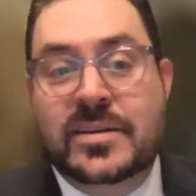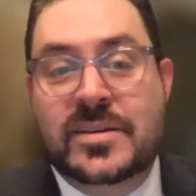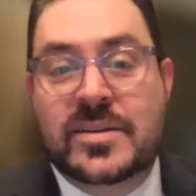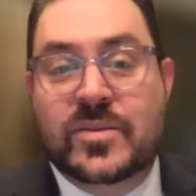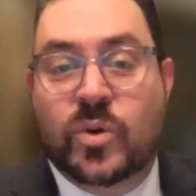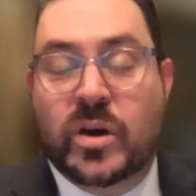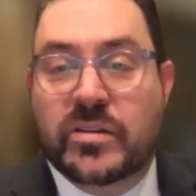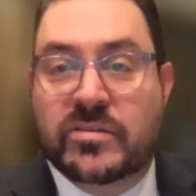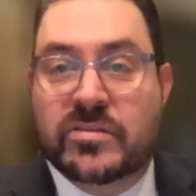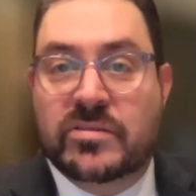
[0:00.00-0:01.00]

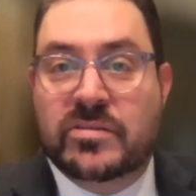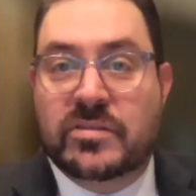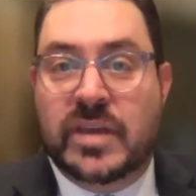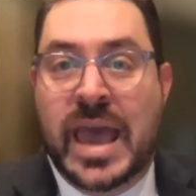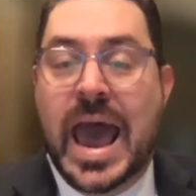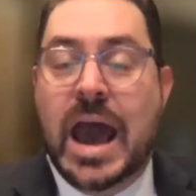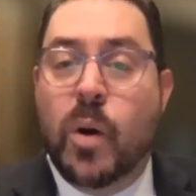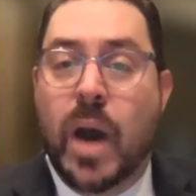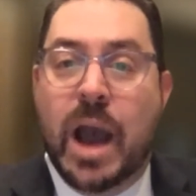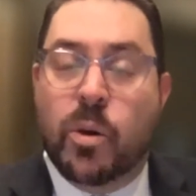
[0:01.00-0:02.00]
was
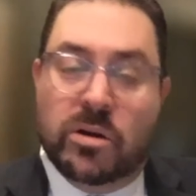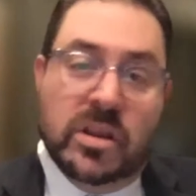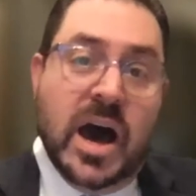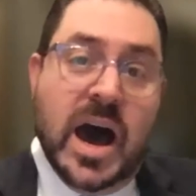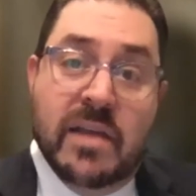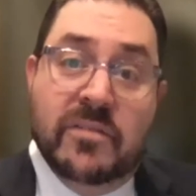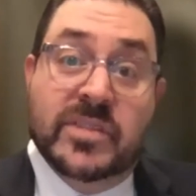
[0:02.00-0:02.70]
how our lives,